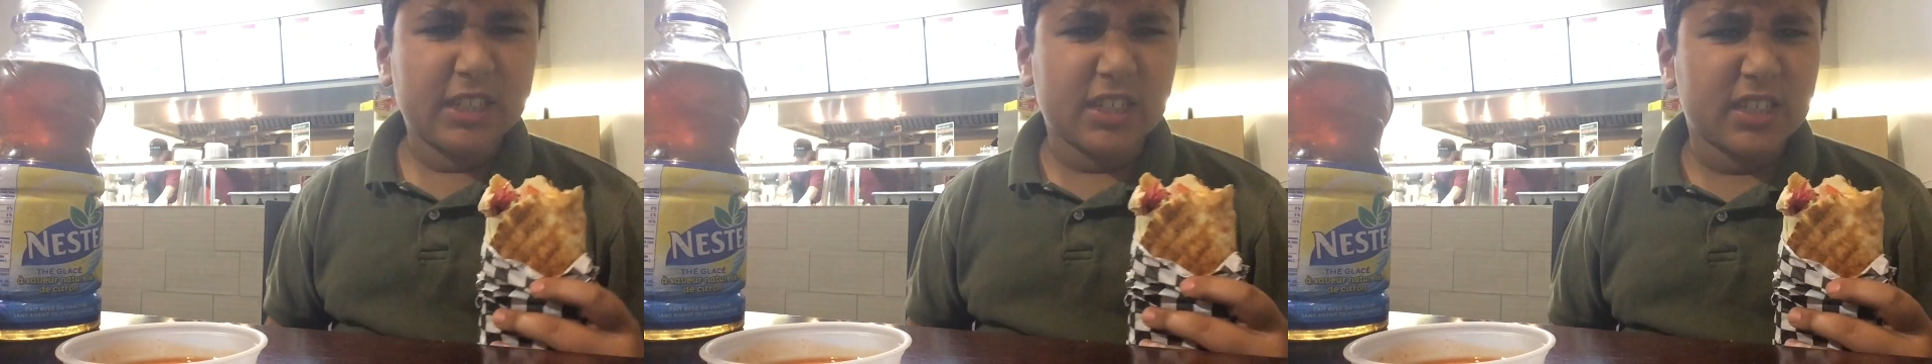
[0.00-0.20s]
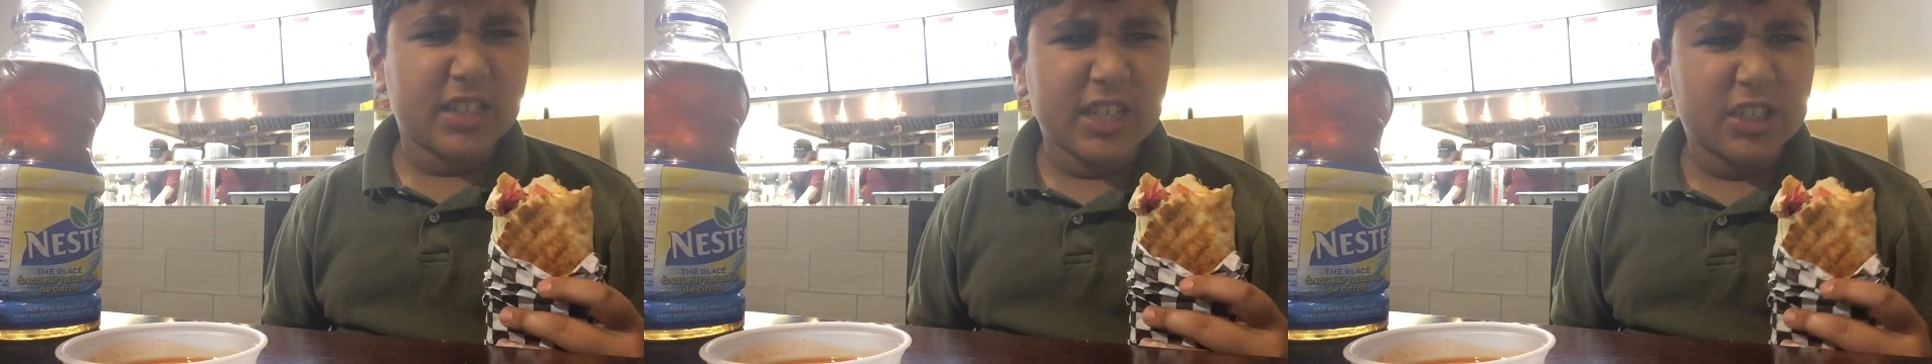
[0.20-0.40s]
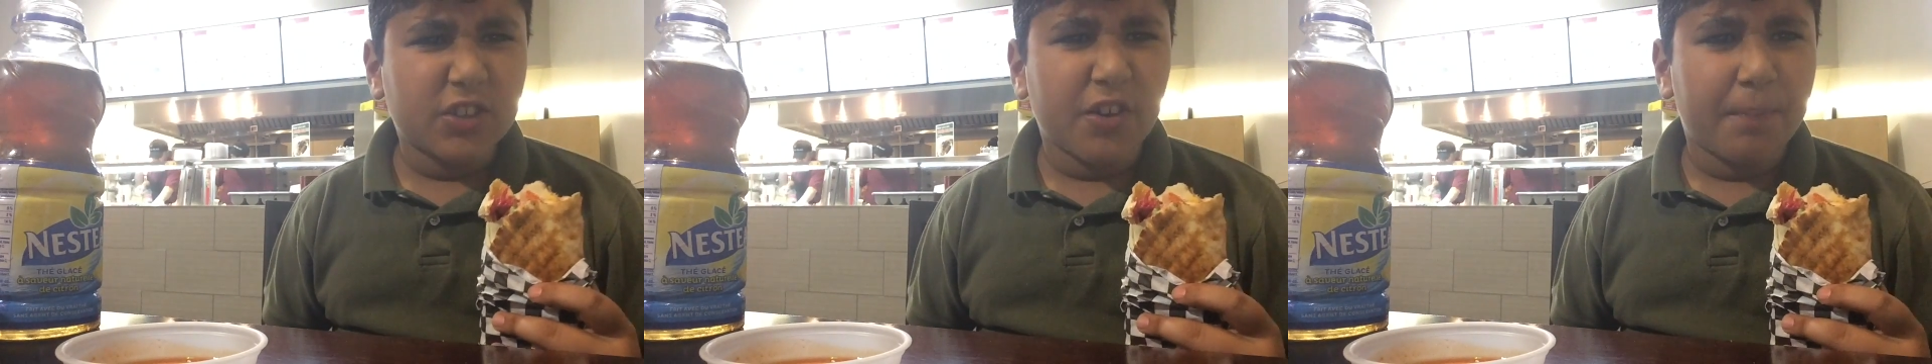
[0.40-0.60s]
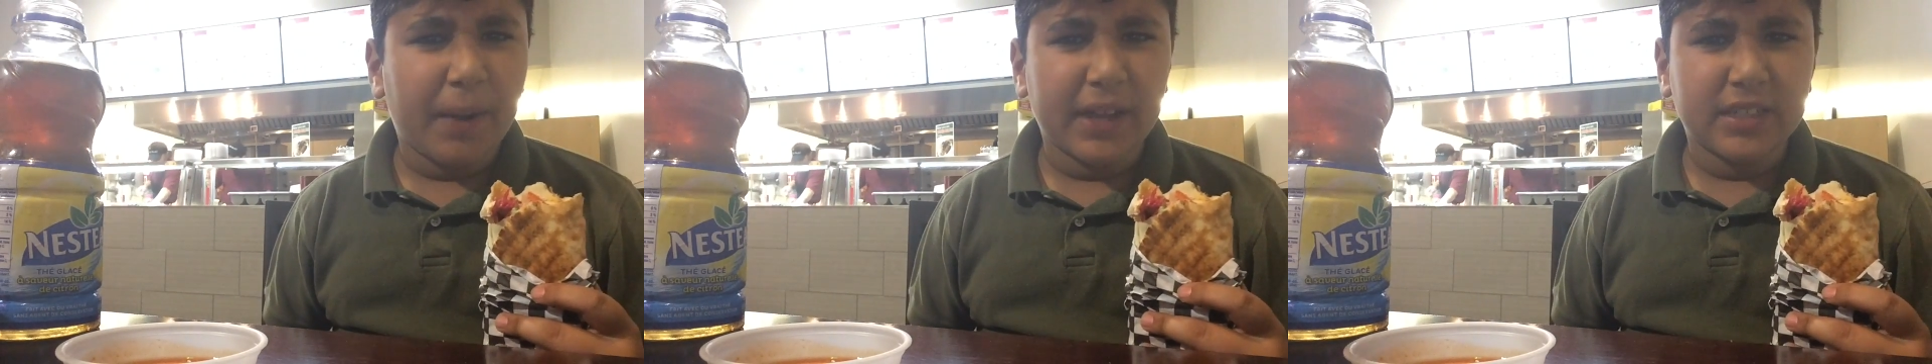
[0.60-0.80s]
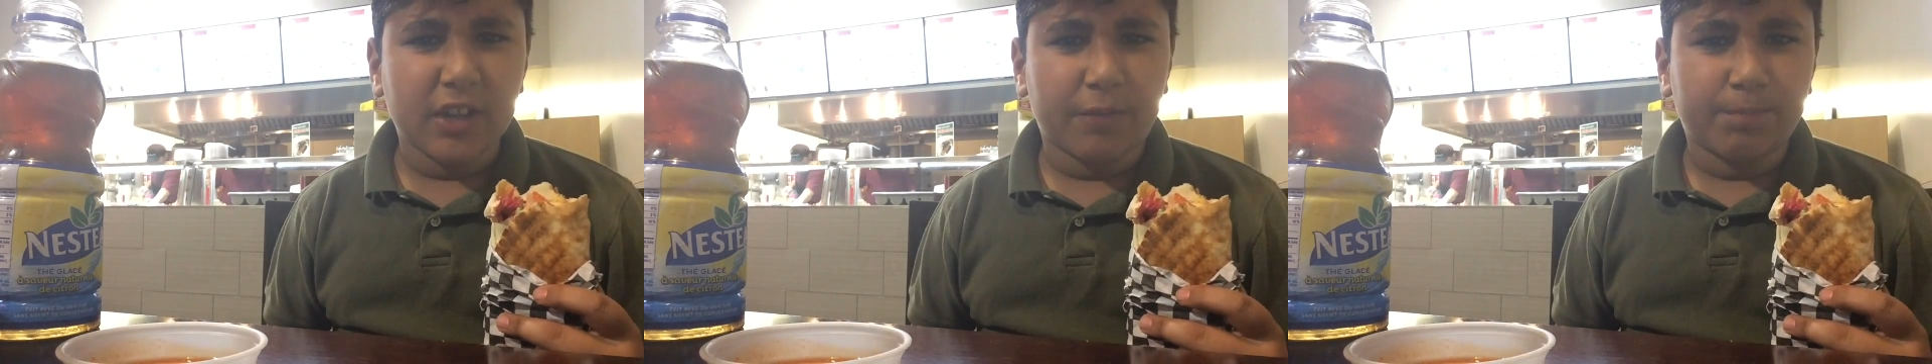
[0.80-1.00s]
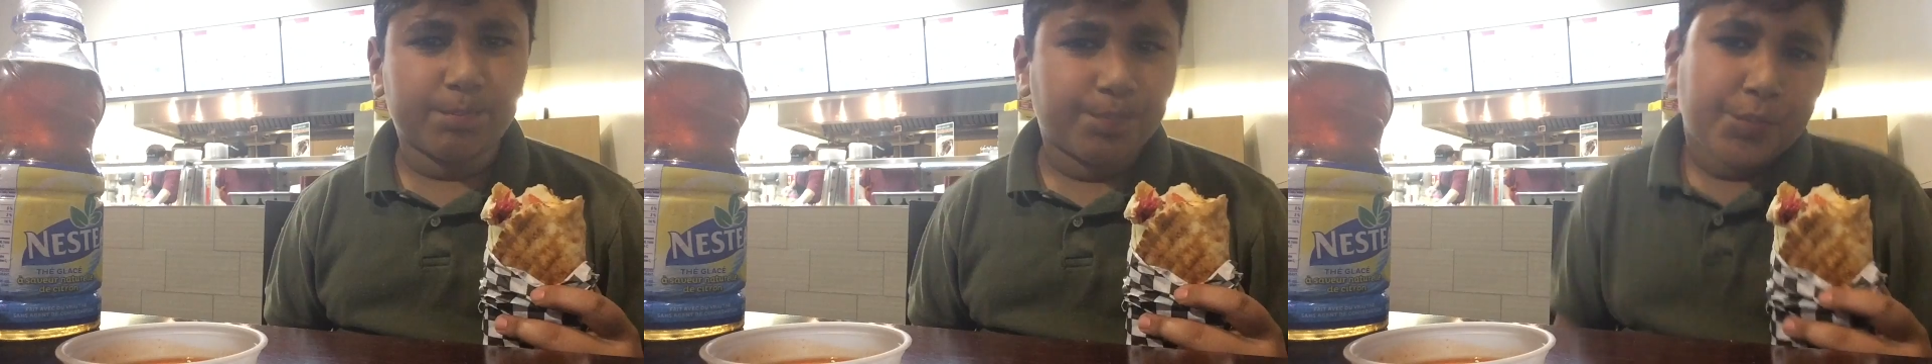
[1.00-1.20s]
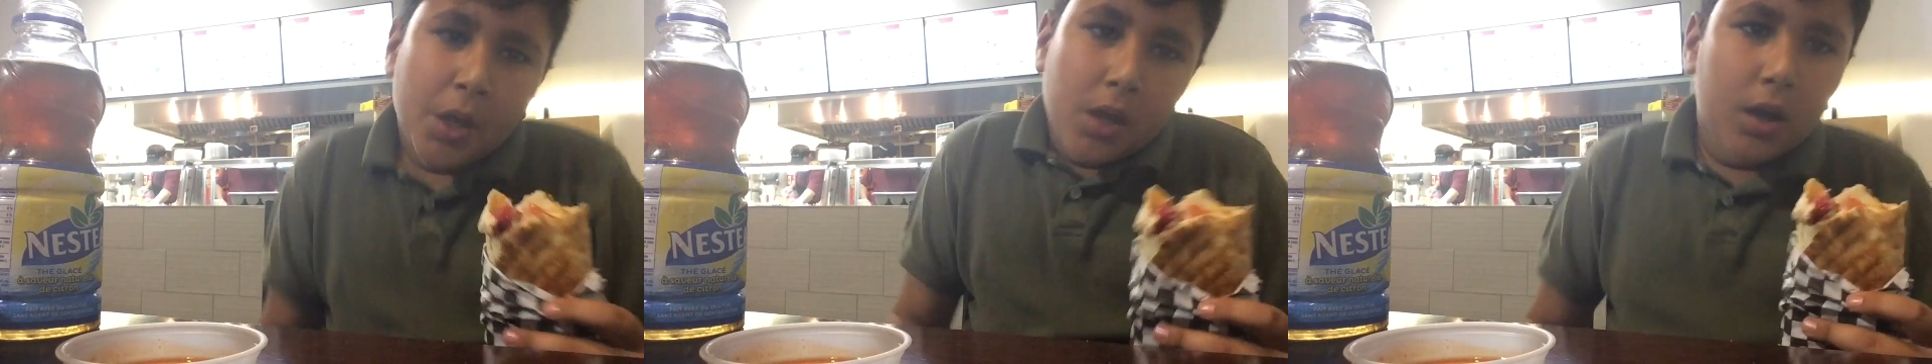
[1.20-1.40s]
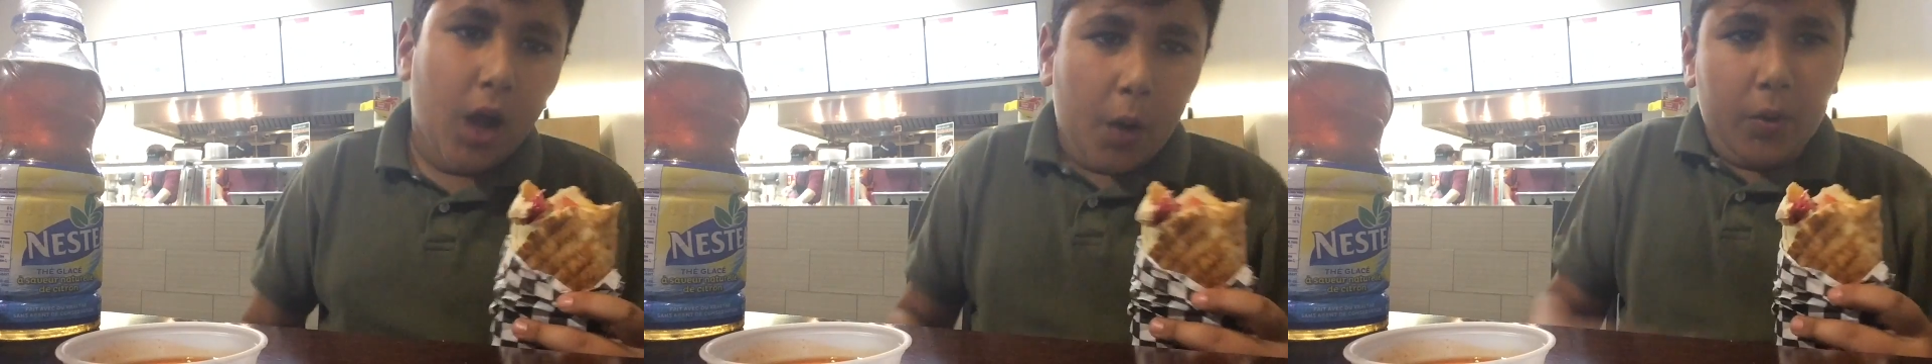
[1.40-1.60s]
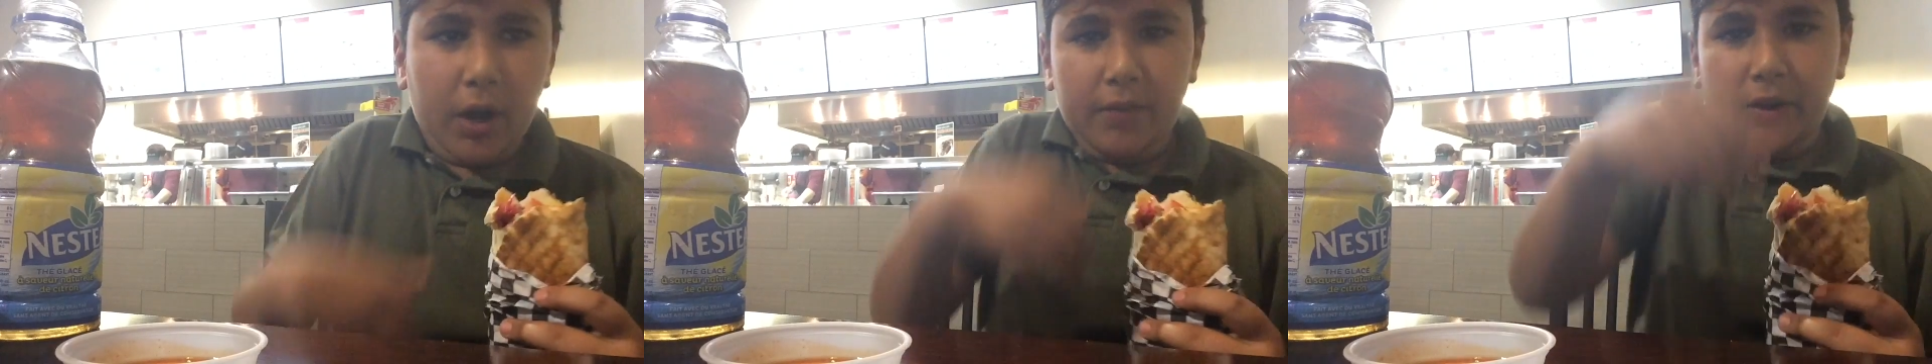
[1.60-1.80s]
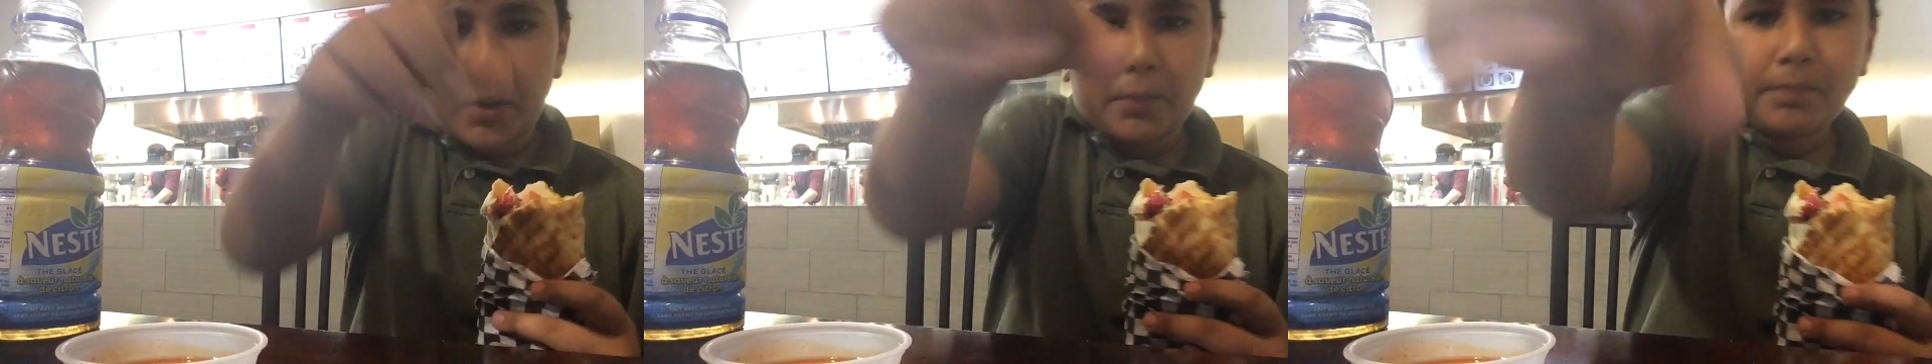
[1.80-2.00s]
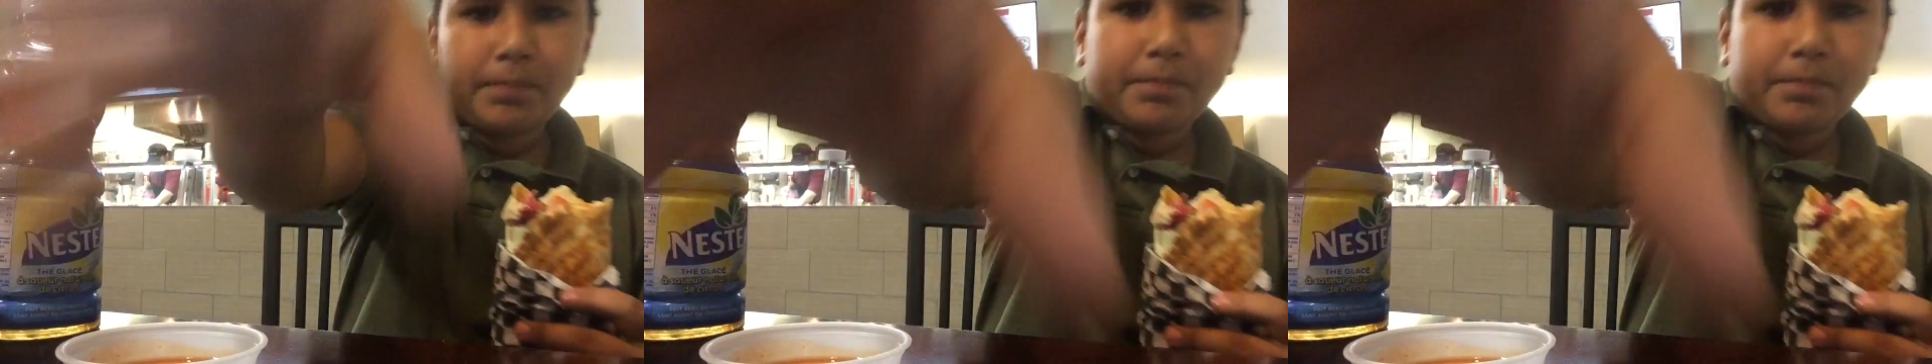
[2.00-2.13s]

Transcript: doesn't taste good by itself. Oh, whatever